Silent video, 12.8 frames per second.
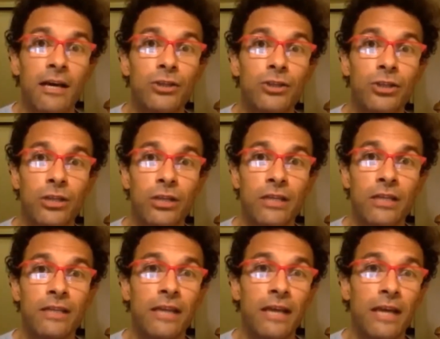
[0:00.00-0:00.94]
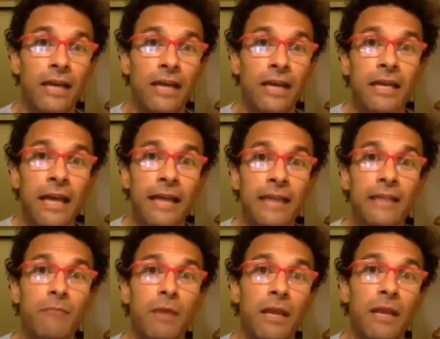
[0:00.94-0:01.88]
journey that I had
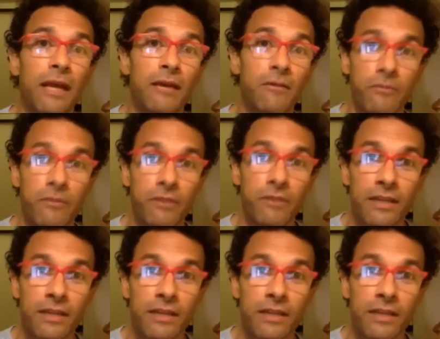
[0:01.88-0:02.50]
in my life.